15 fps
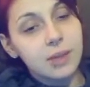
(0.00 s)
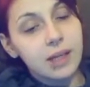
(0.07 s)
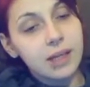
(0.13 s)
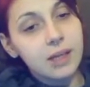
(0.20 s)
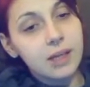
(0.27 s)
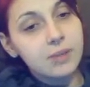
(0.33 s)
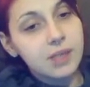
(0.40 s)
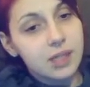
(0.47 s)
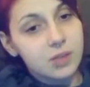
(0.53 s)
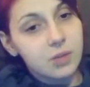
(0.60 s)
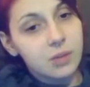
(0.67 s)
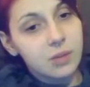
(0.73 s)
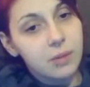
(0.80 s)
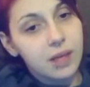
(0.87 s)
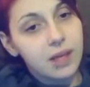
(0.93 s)
completely
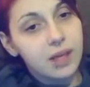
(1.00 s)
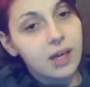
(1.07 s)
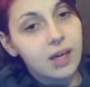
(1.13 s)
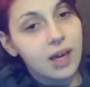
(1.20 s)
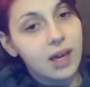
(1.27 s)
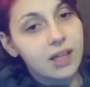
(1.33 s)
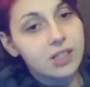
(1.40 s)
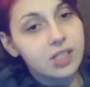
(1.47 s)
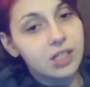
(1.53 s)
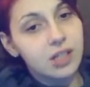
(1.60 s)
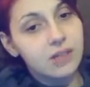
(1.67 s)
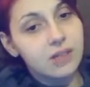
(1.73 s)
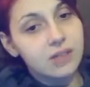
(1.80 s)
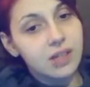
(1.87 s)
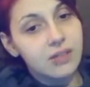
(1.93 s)
obsessed with Mickey and
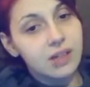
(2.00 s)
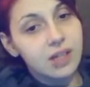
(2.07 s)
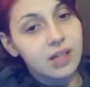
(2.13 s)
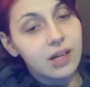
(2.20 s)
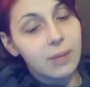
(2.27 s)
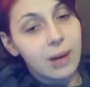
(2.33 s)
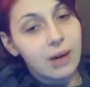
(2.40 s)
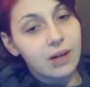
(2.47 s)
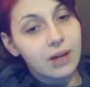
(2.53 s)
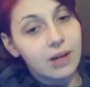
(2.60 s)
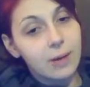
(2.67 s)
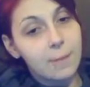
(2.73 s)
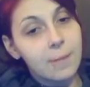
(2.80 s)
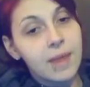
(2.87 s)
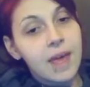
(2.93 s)
she loves everything about
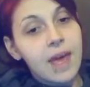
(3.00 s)
him.